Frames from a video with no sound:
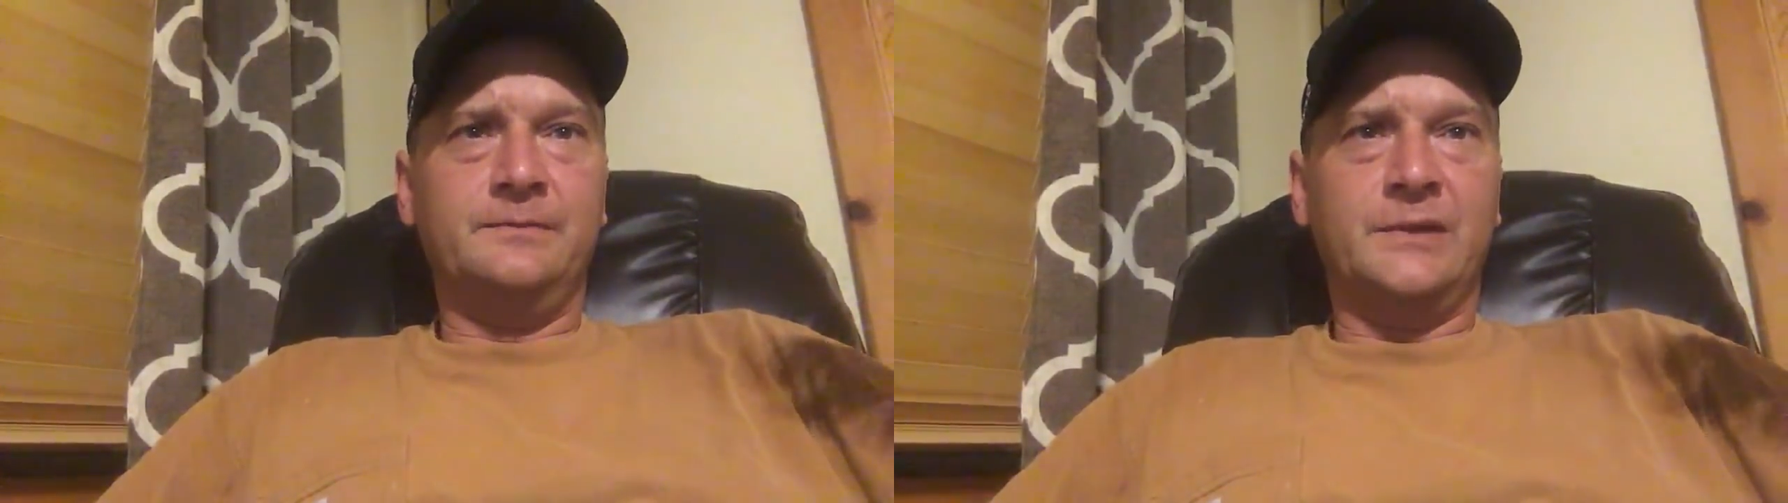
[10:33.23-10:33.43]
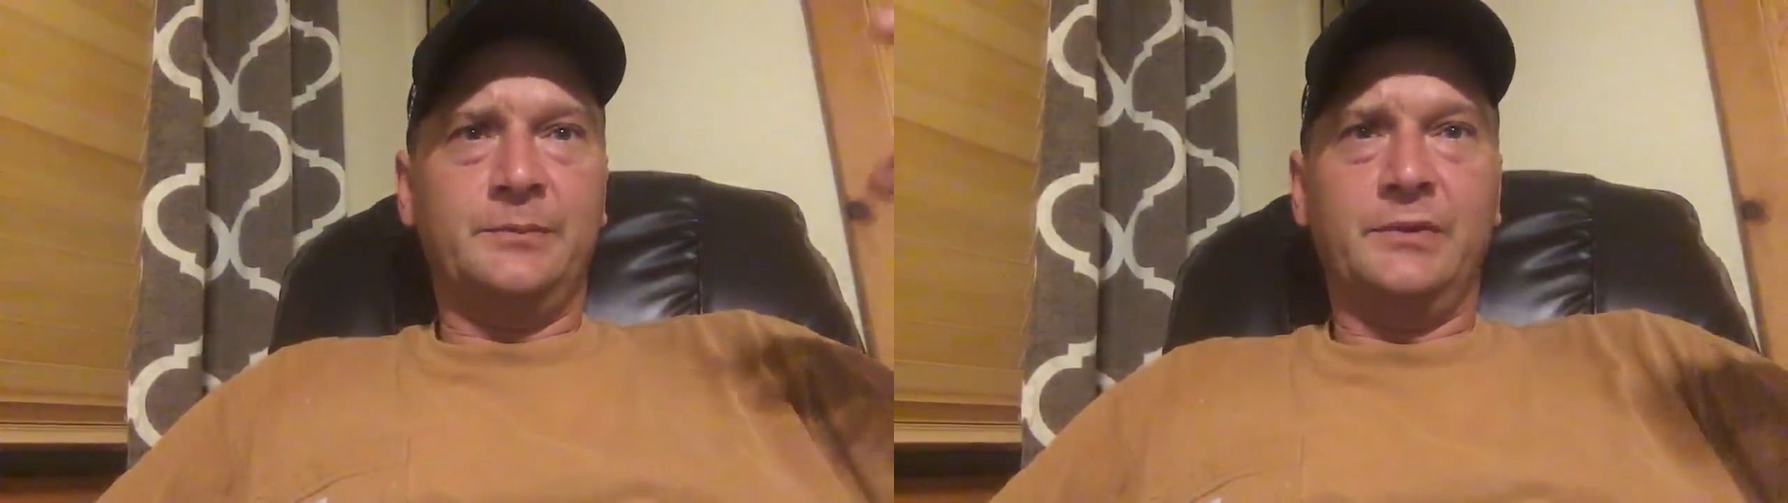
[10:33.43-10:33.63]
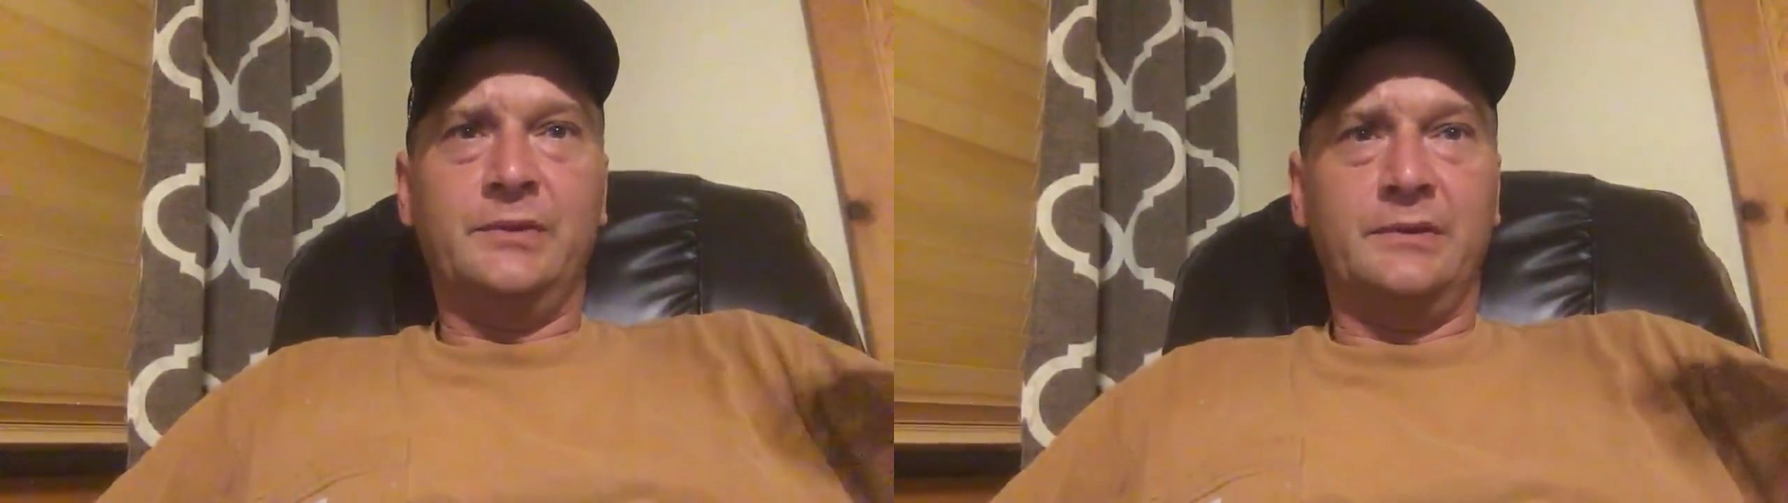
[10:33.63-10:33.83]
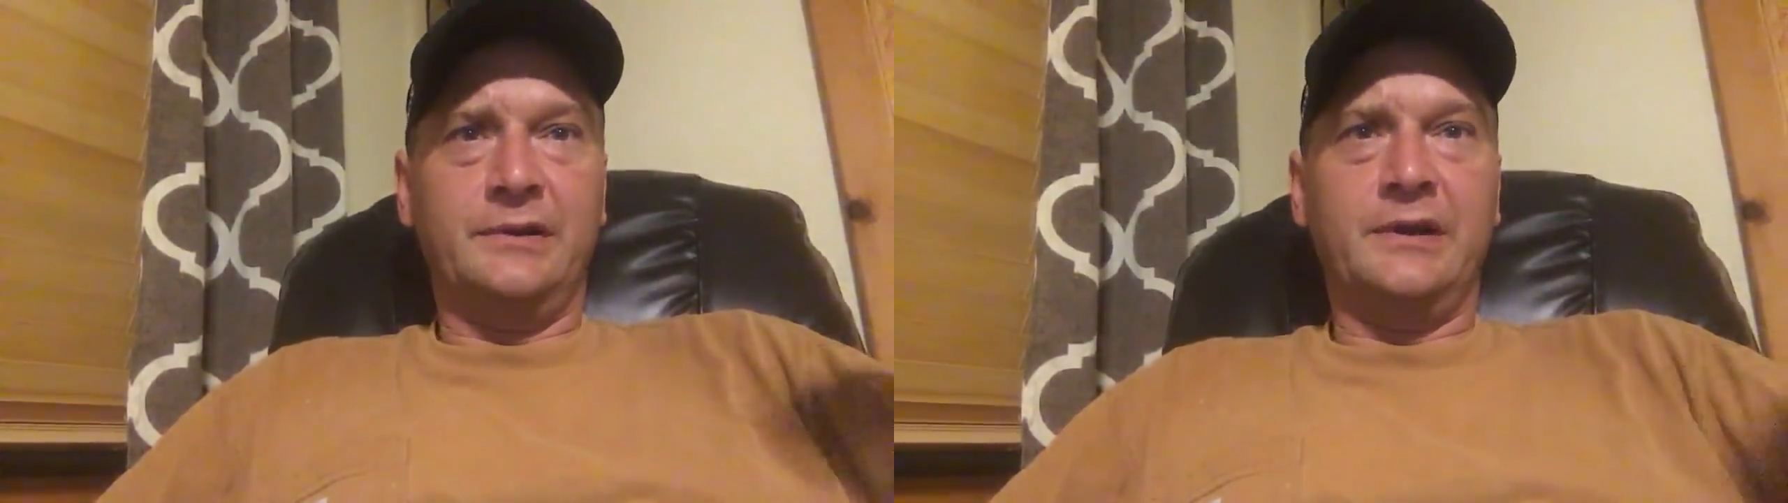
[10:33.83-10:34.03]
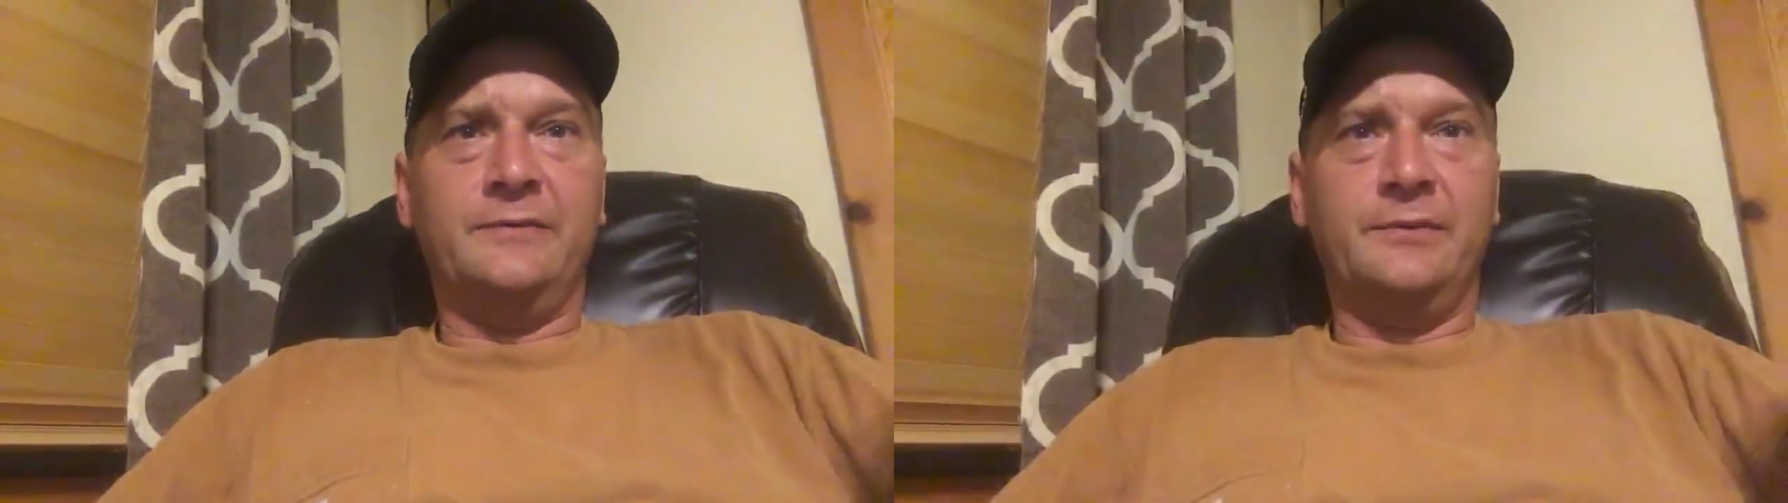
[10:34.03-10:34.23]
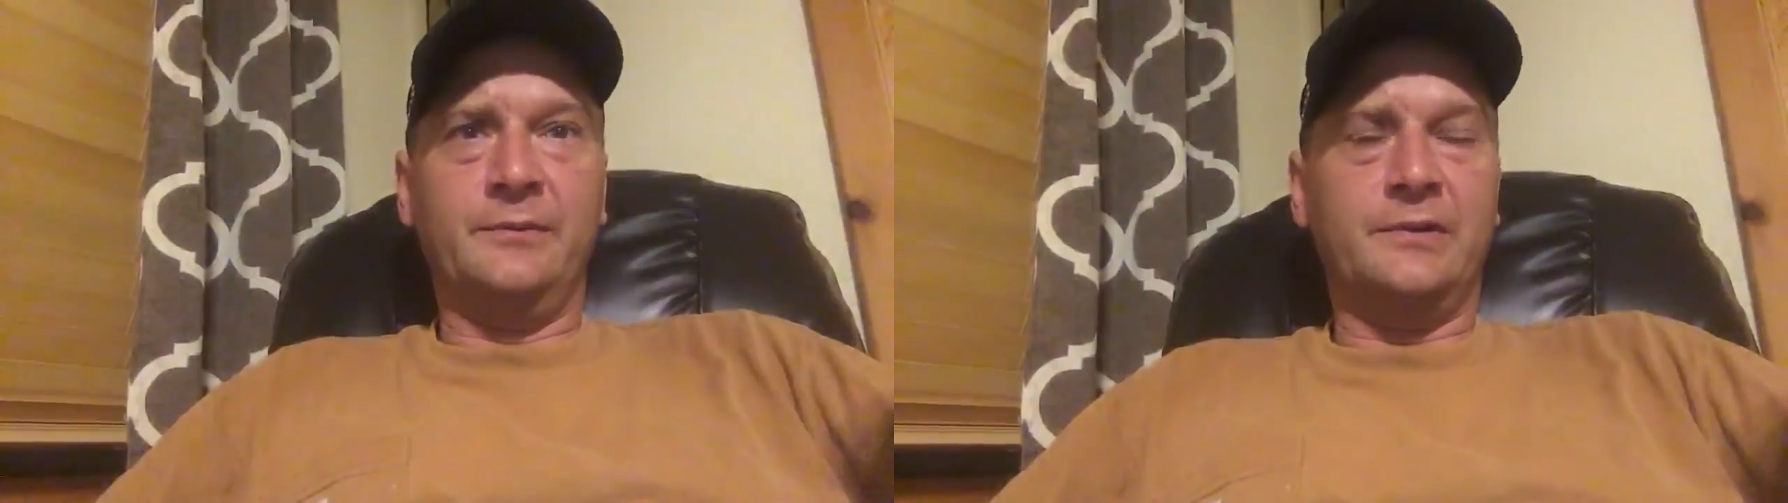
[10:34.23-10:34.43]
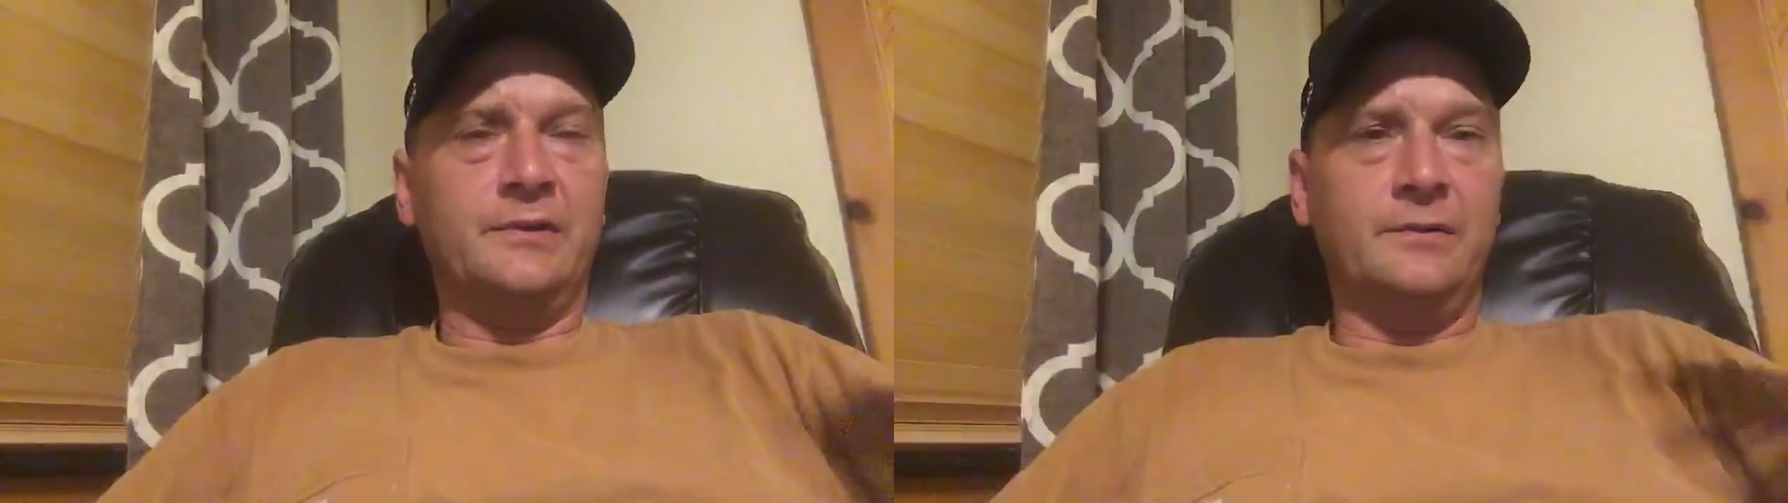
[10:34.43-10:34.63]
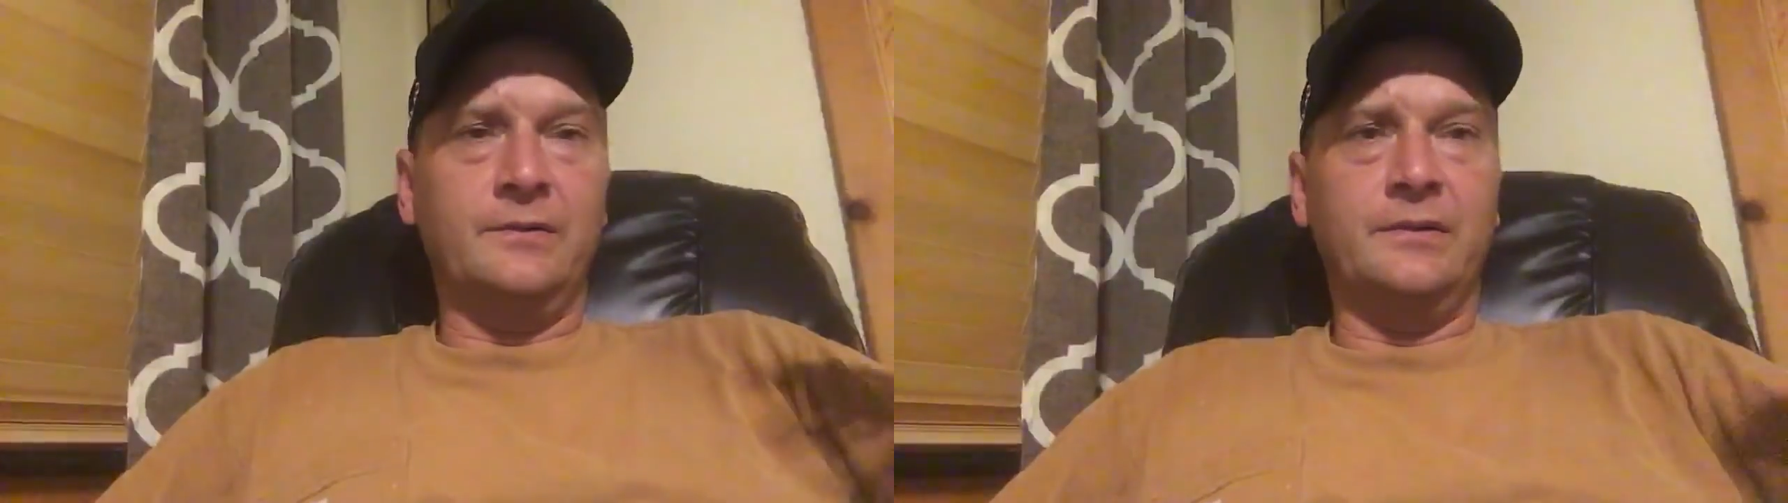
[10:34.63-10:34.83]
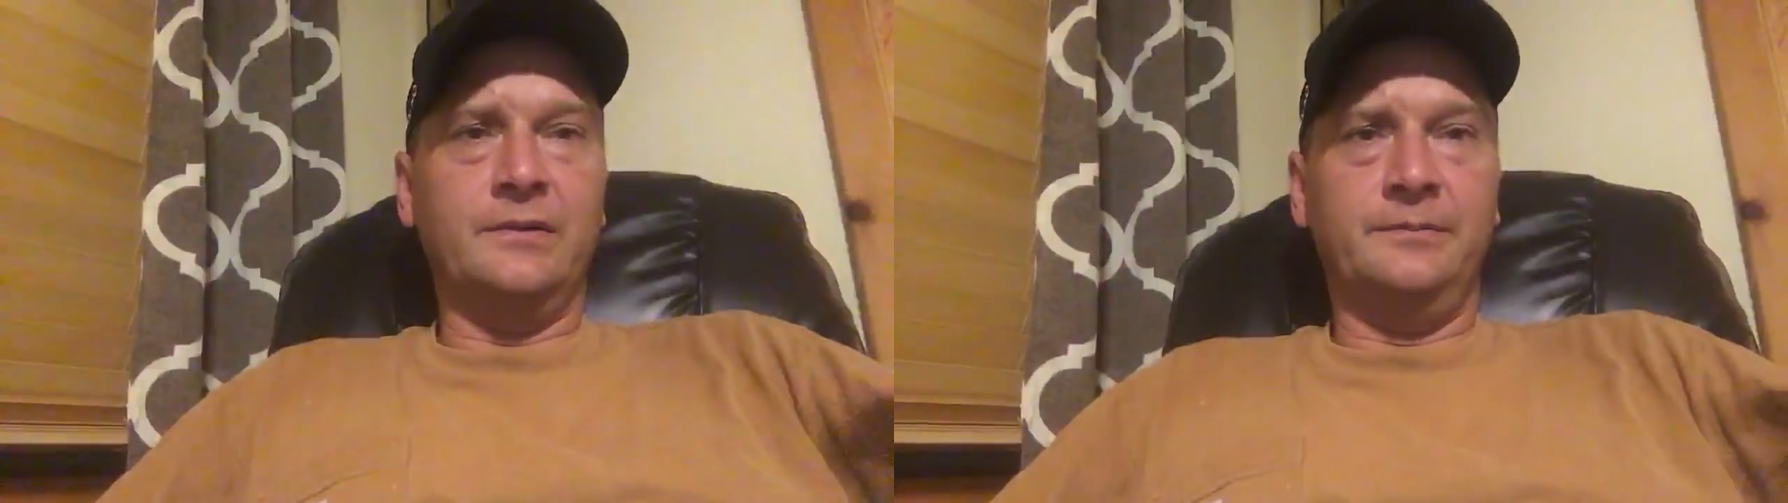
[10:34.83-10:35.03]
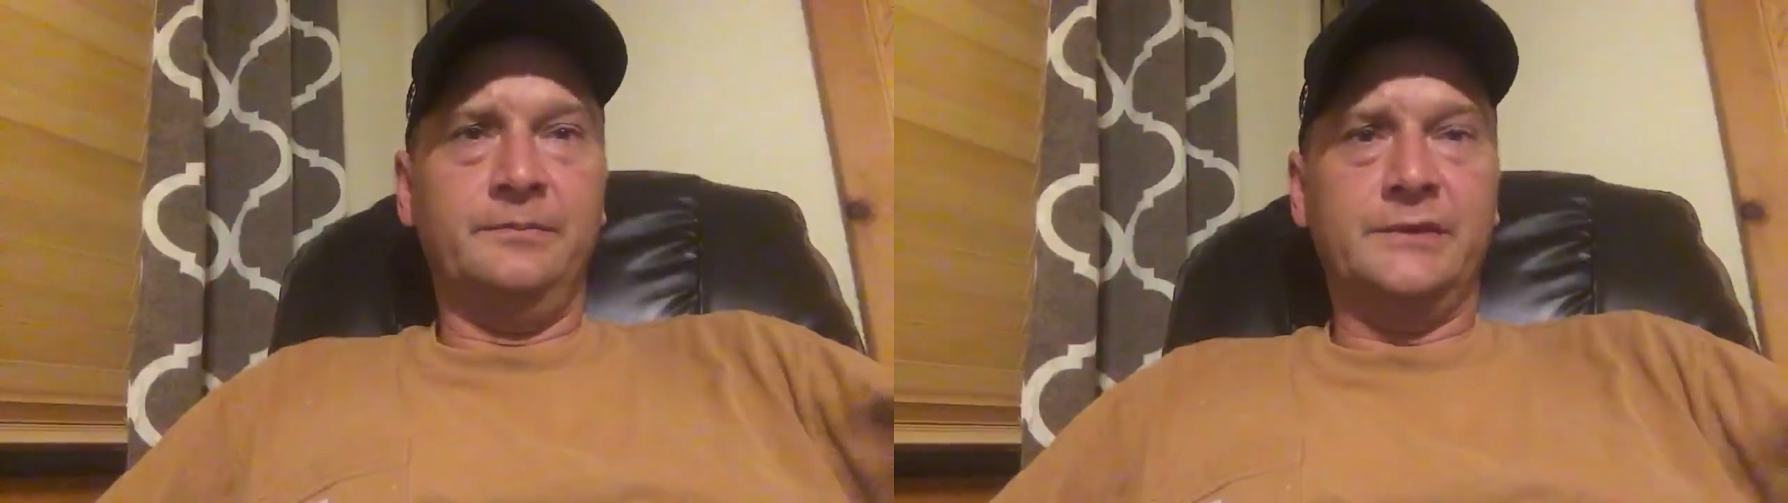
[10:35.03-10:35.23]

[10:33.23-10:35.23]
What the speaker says: aftermarket or